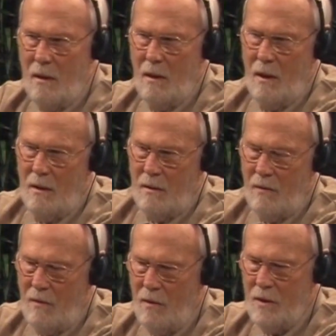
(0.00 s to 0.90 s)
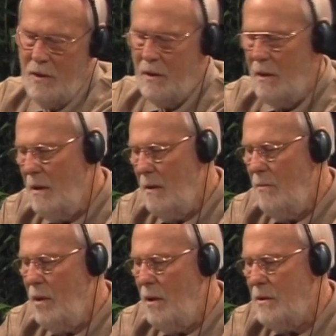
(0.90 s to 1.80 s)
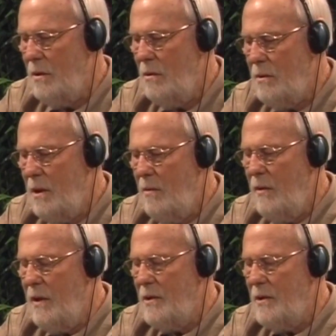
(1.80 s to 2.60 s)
And, of course, Paul told Timothy,